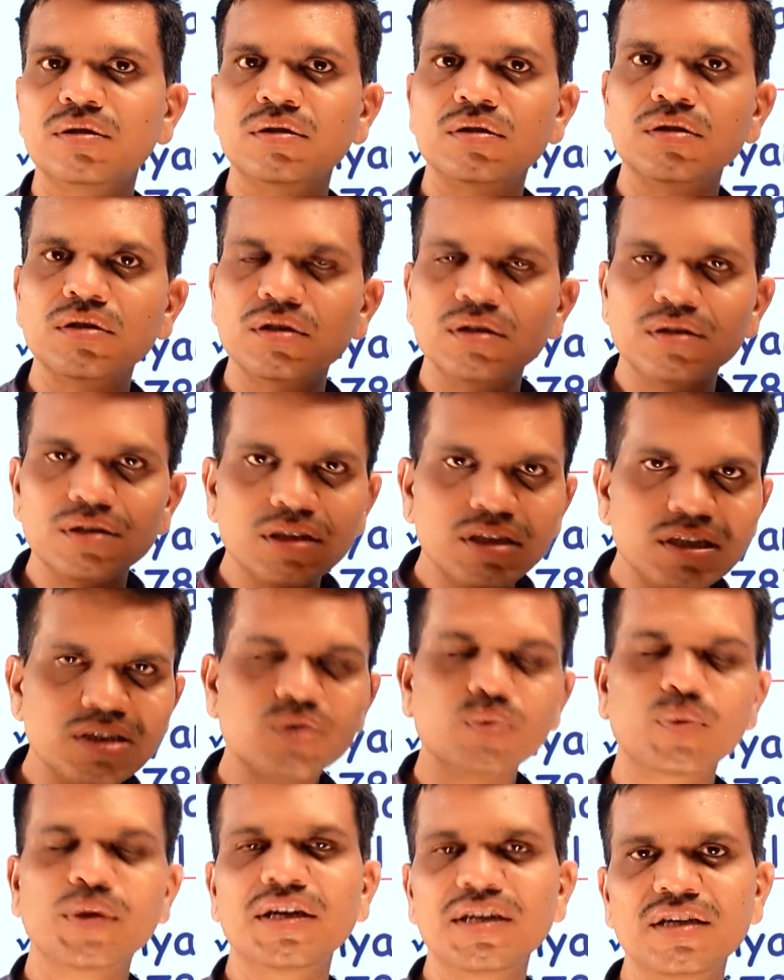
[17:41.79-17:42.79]
It
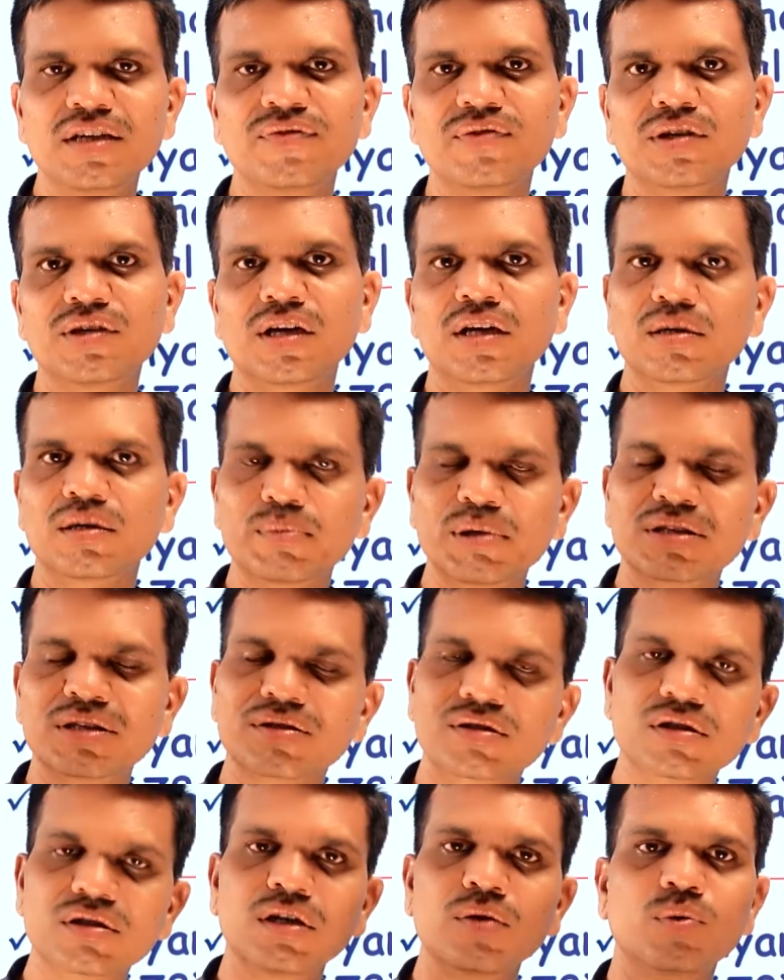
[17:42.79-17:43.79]
is very difficult, but
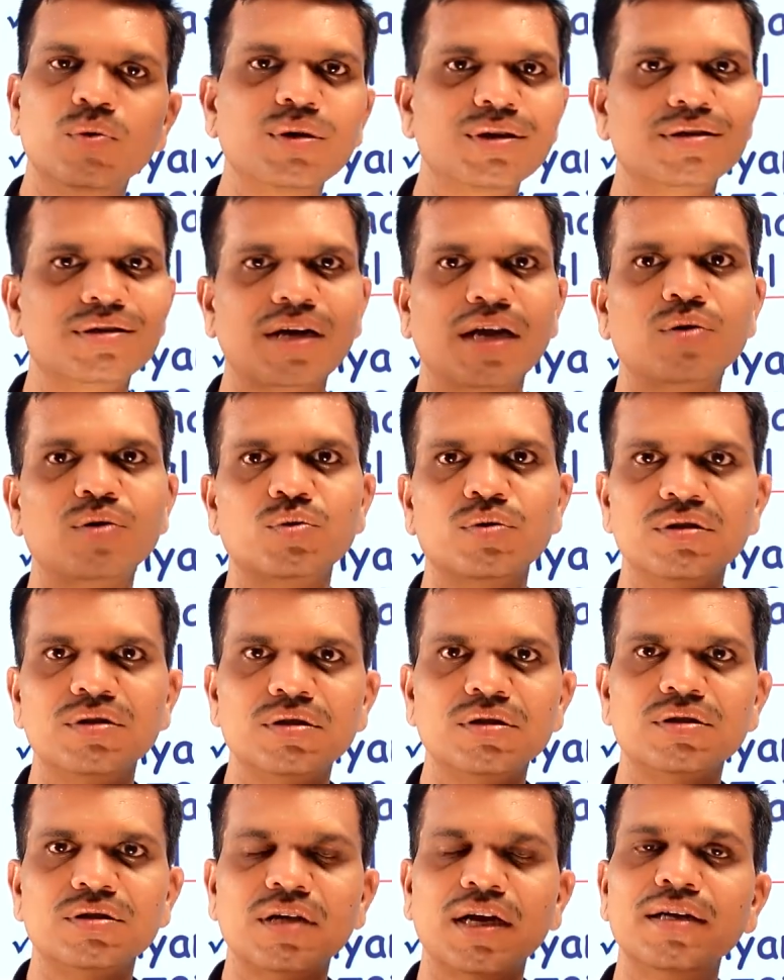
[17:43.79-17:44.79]
still we will try to
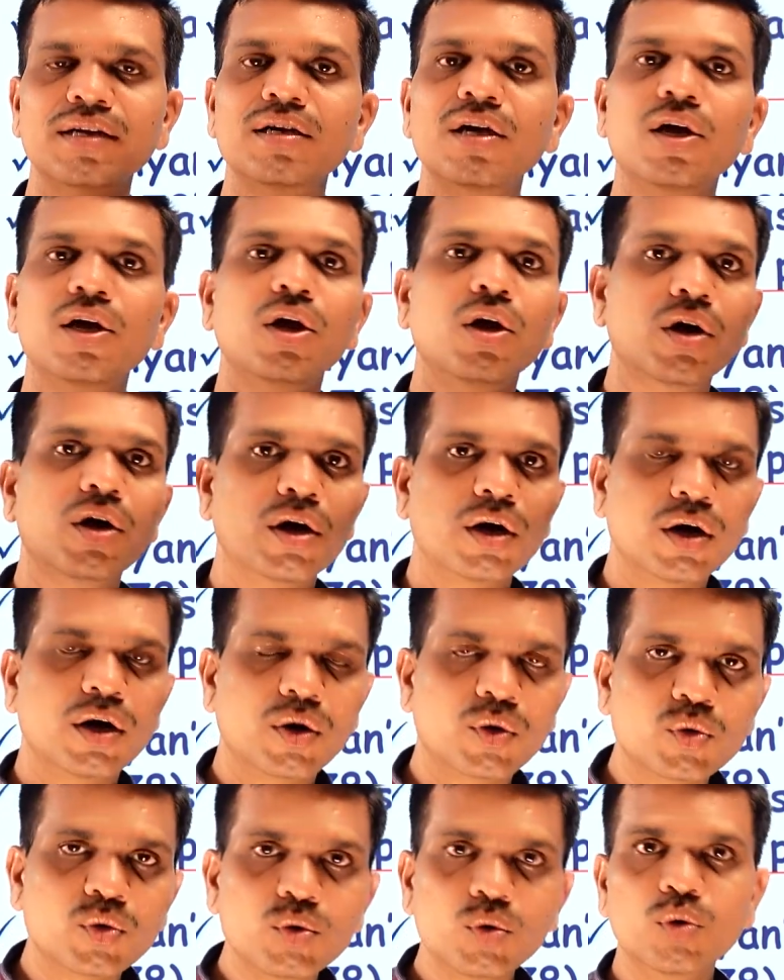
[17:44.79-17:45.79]
understand
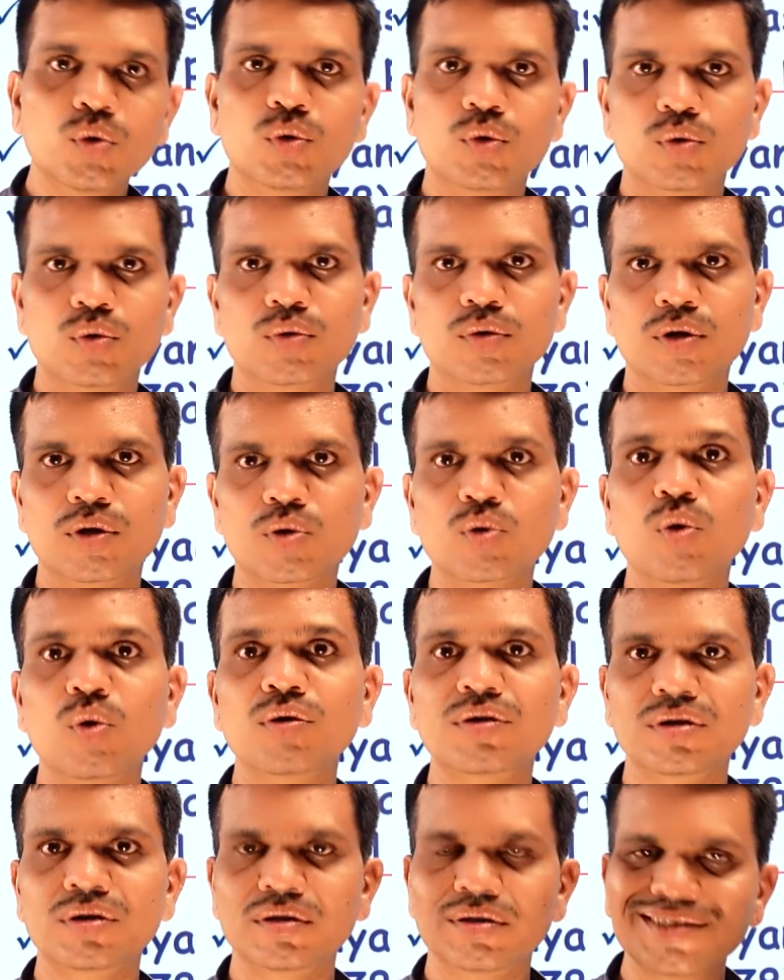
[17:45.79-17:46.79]
who
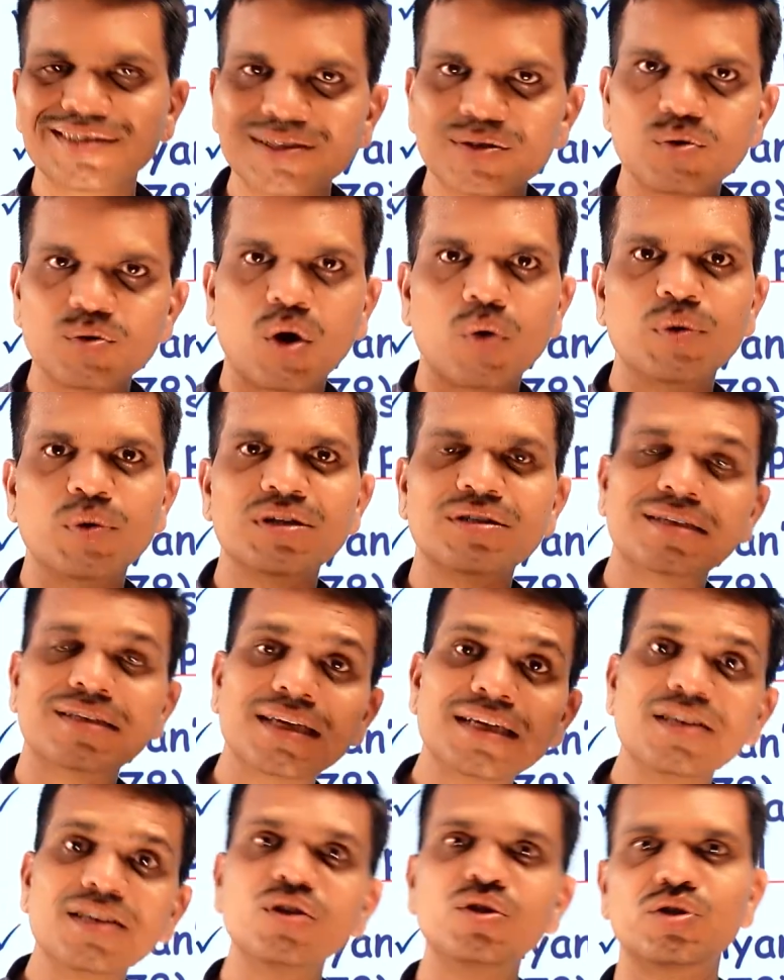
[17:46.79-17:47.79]
wrote the novels
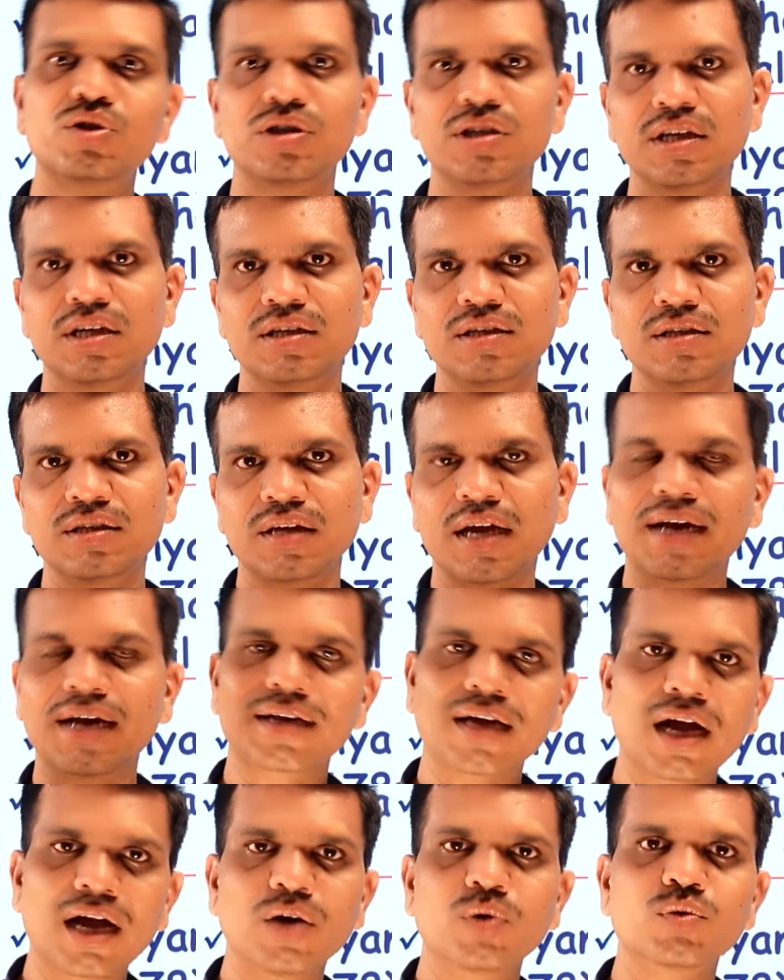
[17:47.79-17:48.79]
initially
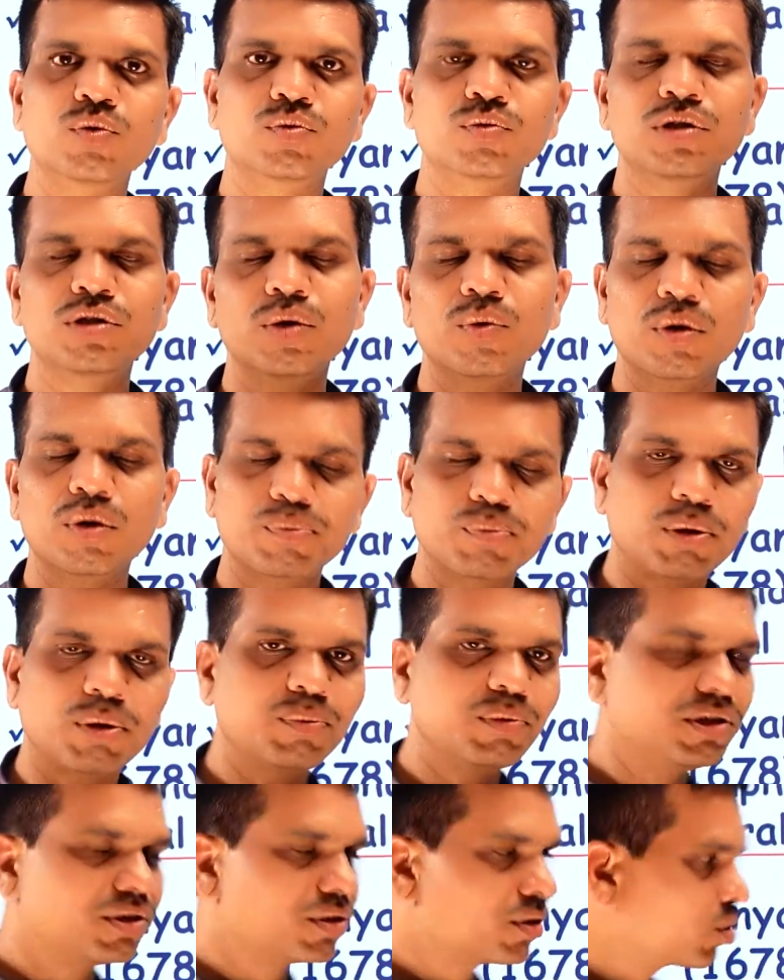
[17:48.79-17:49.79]
and how they were
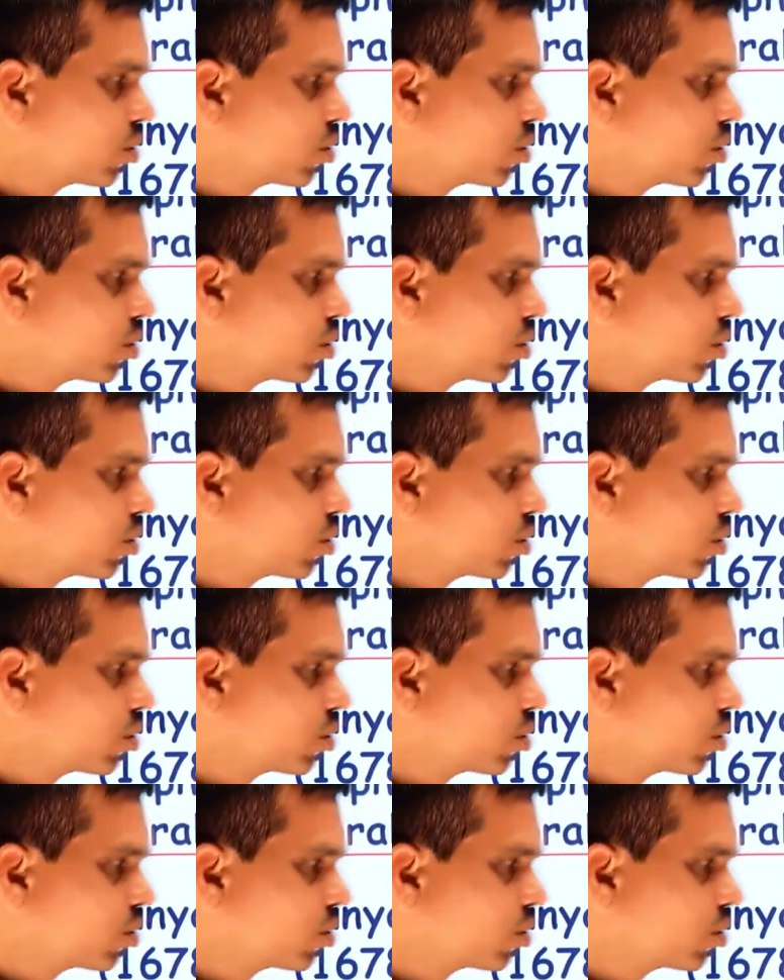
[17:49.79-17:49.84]
published.